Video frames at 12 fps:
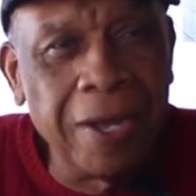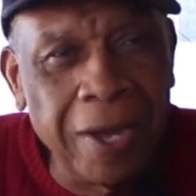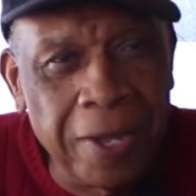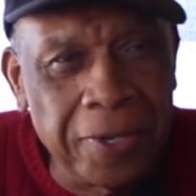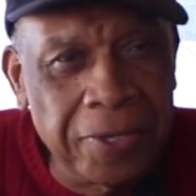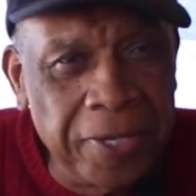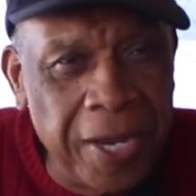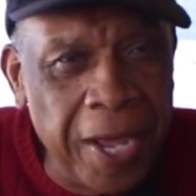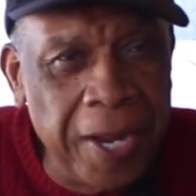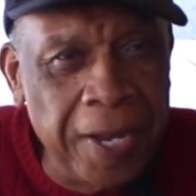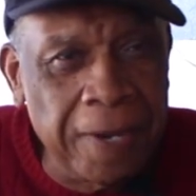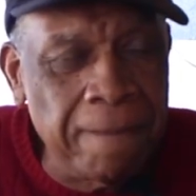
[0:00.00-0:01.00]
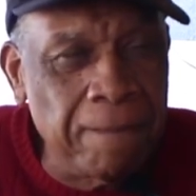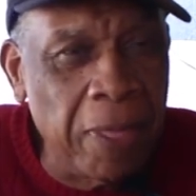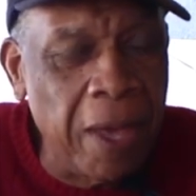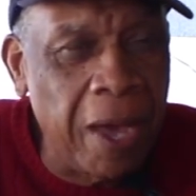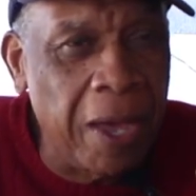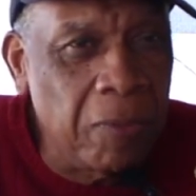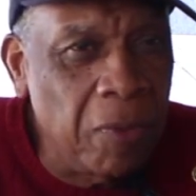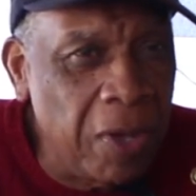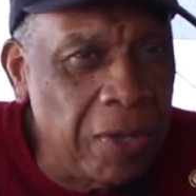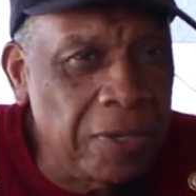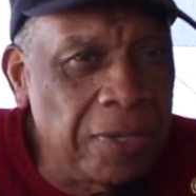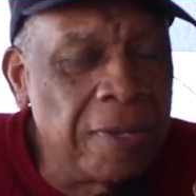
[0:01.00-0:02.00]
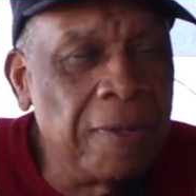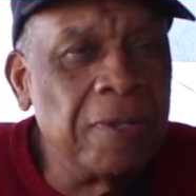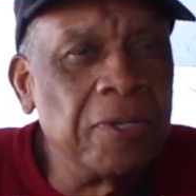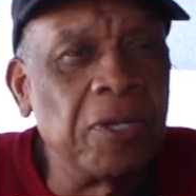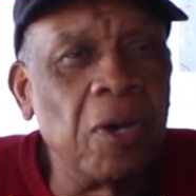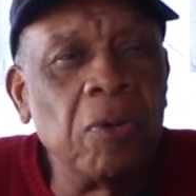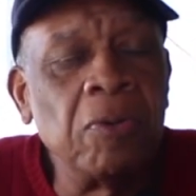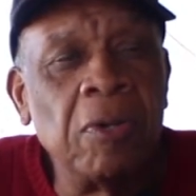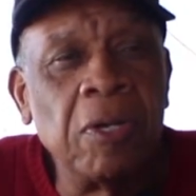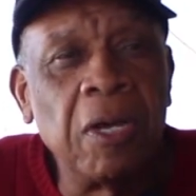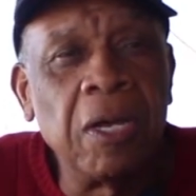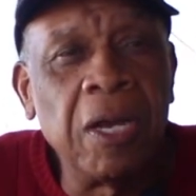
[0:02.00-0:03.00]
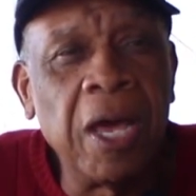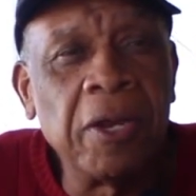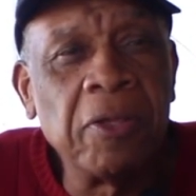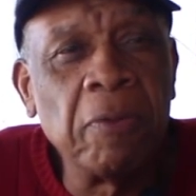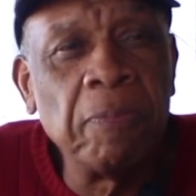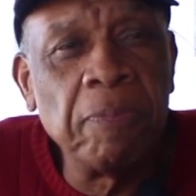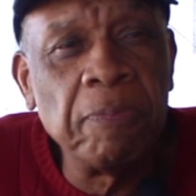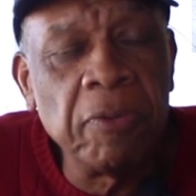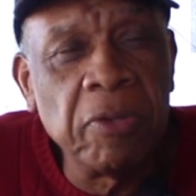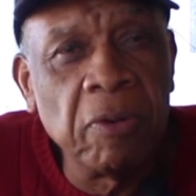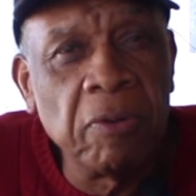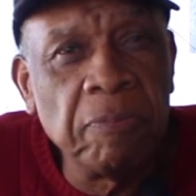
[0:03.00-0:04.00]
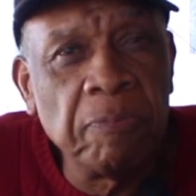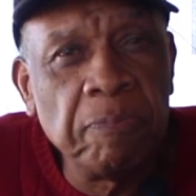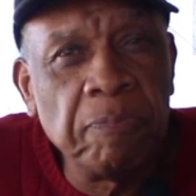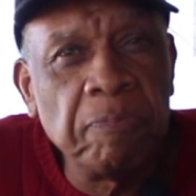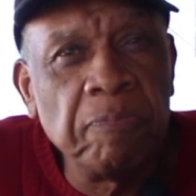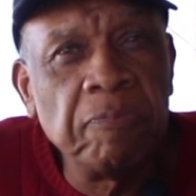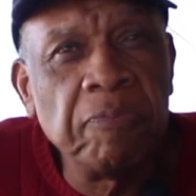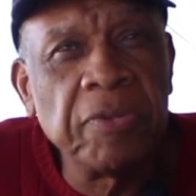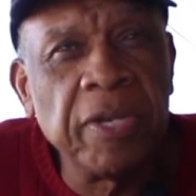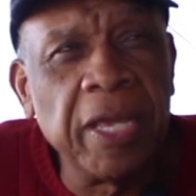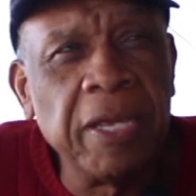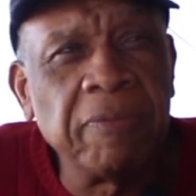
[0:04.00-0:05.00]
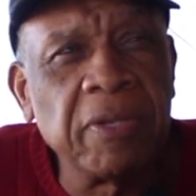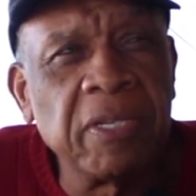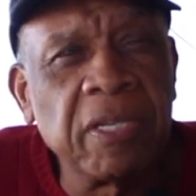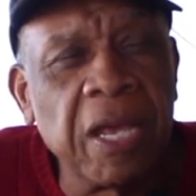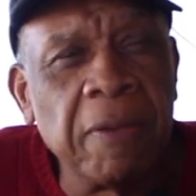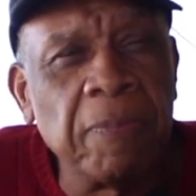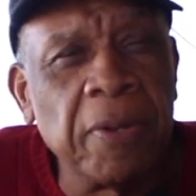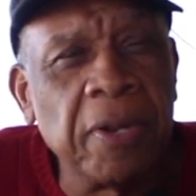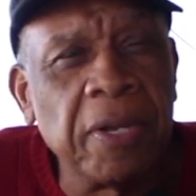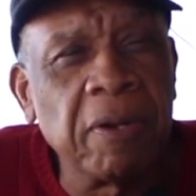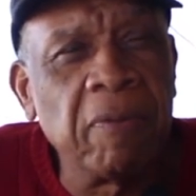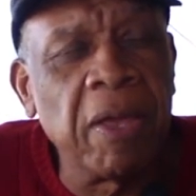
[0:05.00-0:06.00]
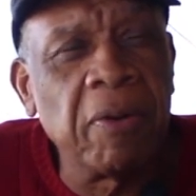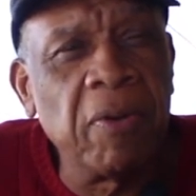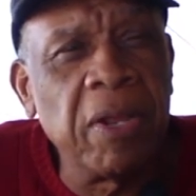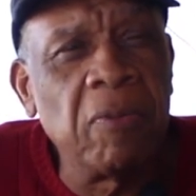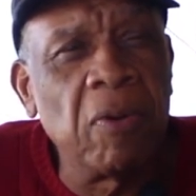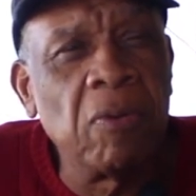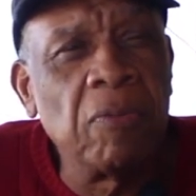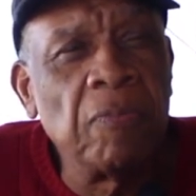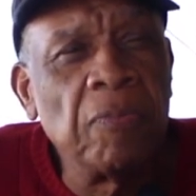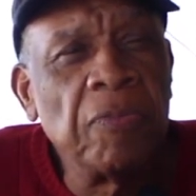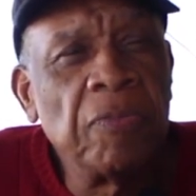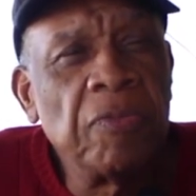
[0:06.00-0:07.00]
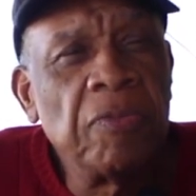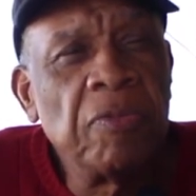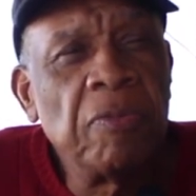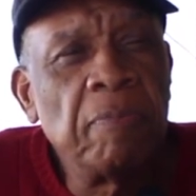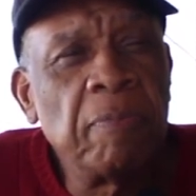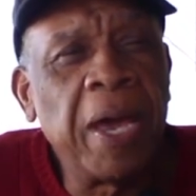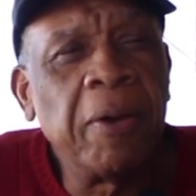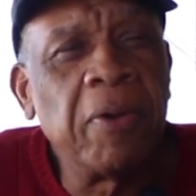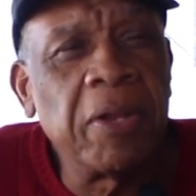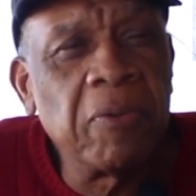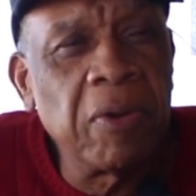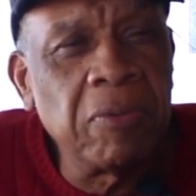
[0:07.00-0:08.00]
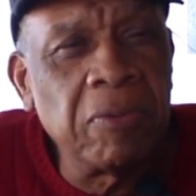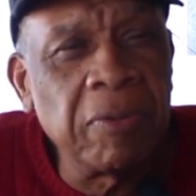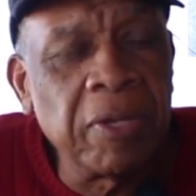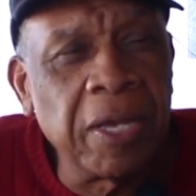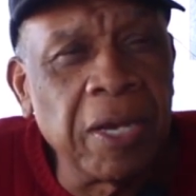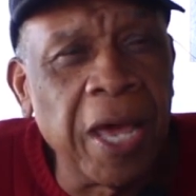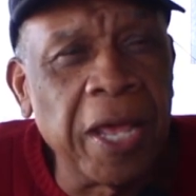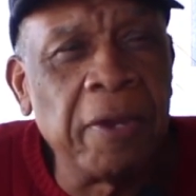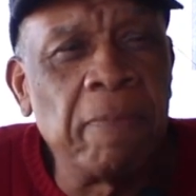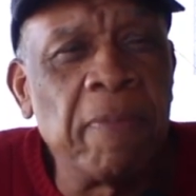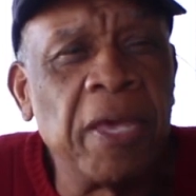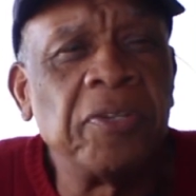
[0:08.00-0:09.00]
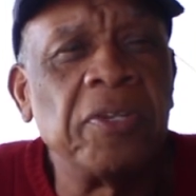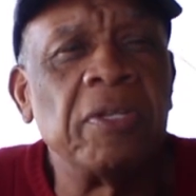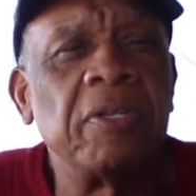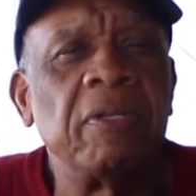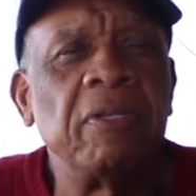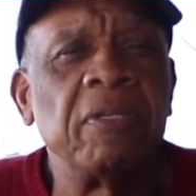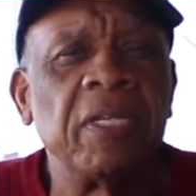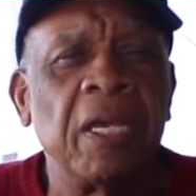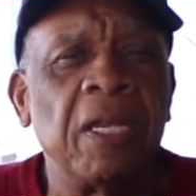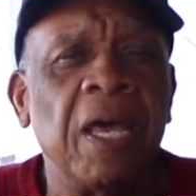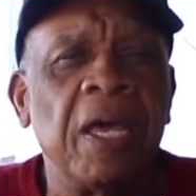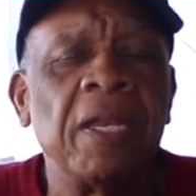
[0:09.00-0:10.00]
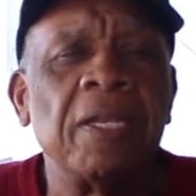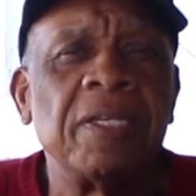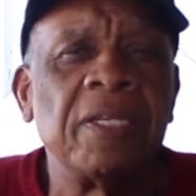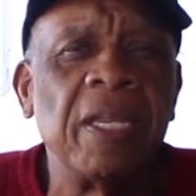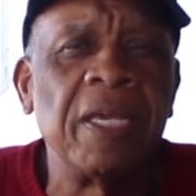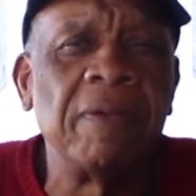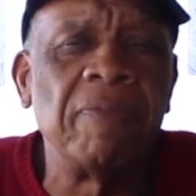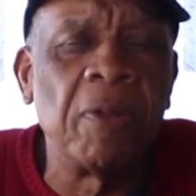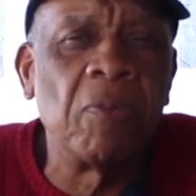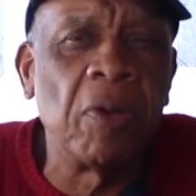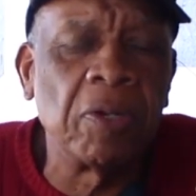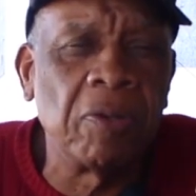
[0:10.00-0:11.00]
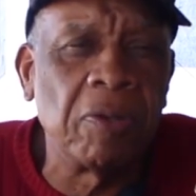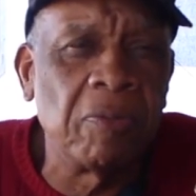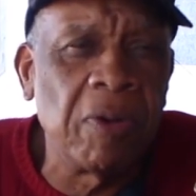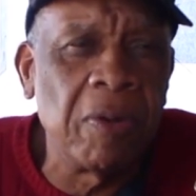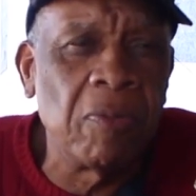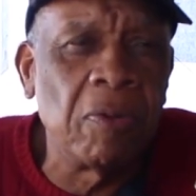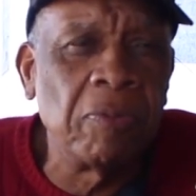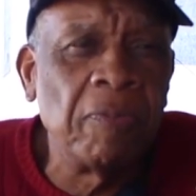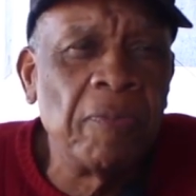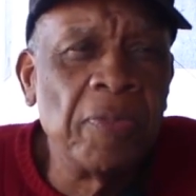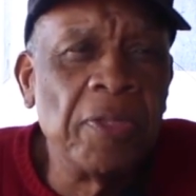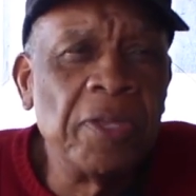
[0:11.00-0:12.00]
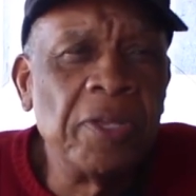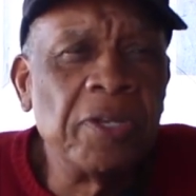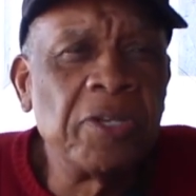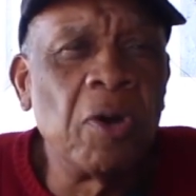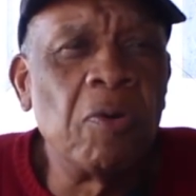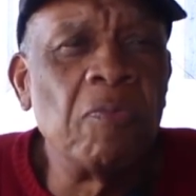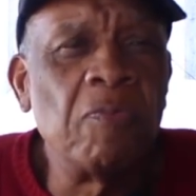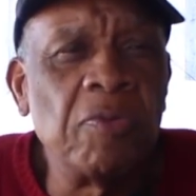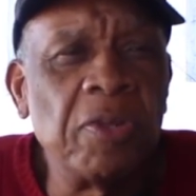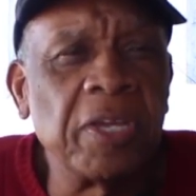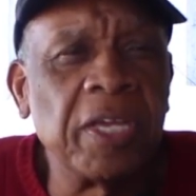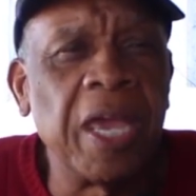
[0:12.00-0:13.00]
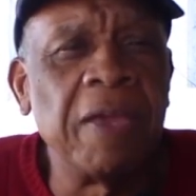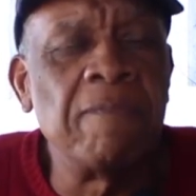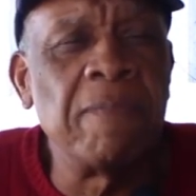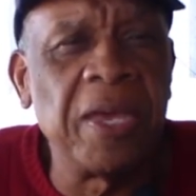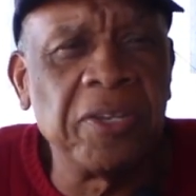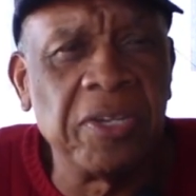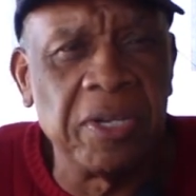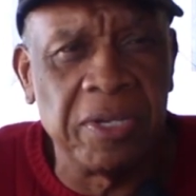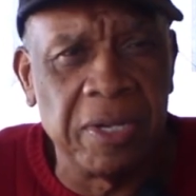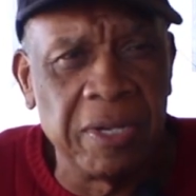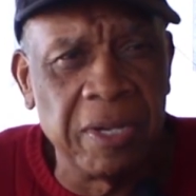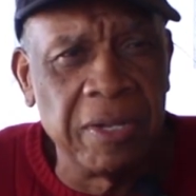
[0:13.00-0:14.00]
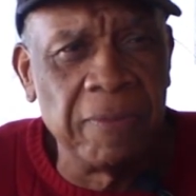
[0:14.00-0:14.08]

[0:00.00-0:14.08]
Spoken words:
understanding how it was. So a lot of your slaves escaped from the Underground Railroad by railroad. A lot of the message, you take a lot of the slaves that worked on the railroad, gave message